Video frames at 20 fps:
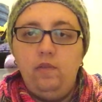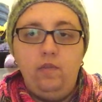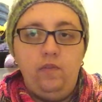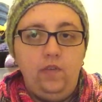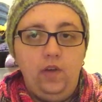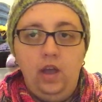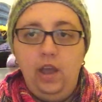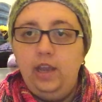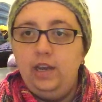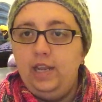
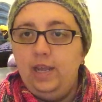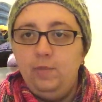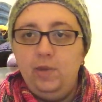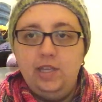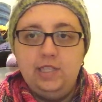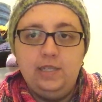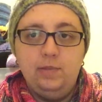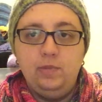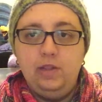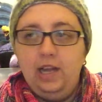fine, give
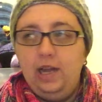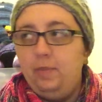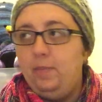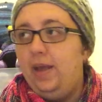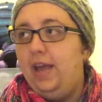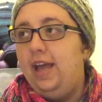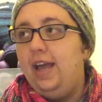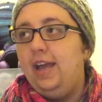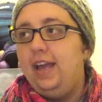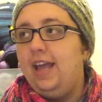me a Ziploc
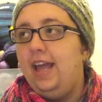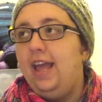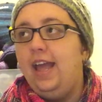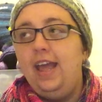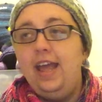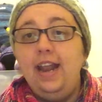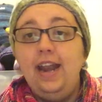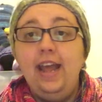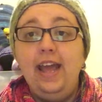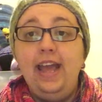bag.
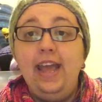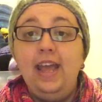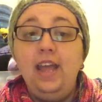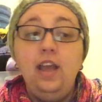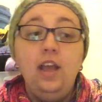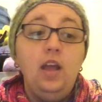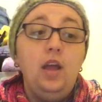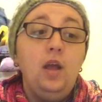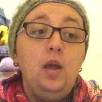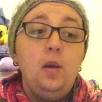And I
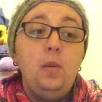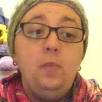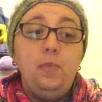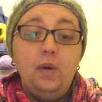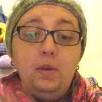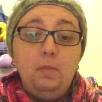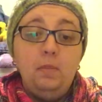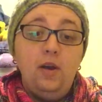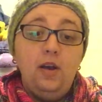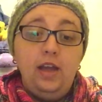
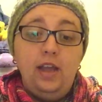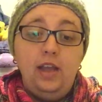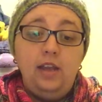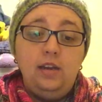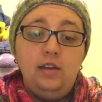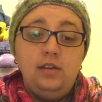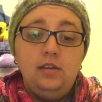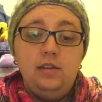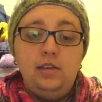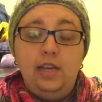put
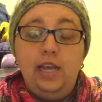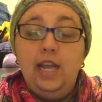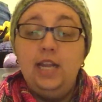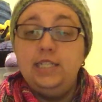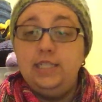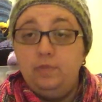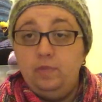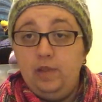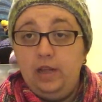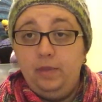mine in
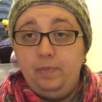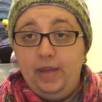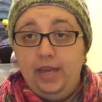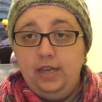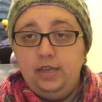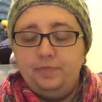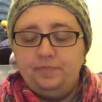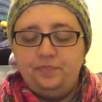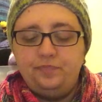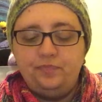a Ziploc bag.